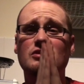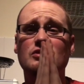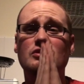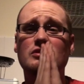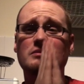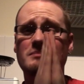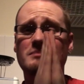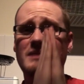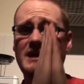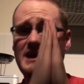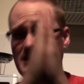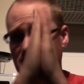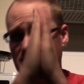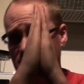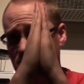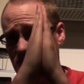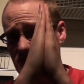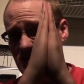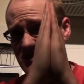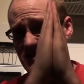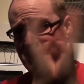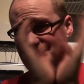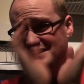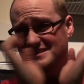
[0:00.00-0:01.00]
good, make it
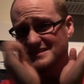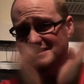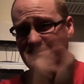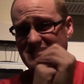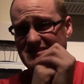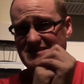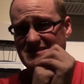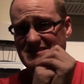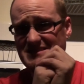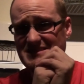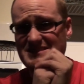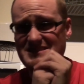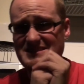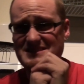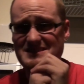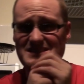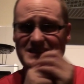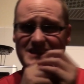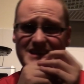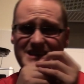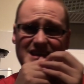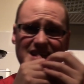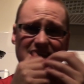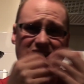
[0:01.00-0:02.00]
good.
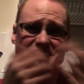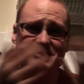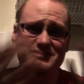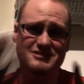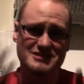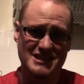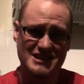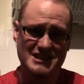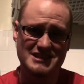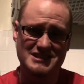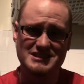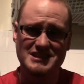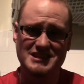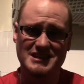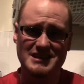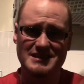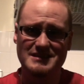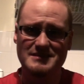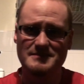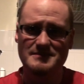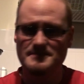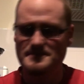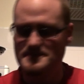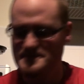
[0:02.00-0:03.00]
Here is that
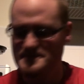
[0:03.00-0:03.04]
scene.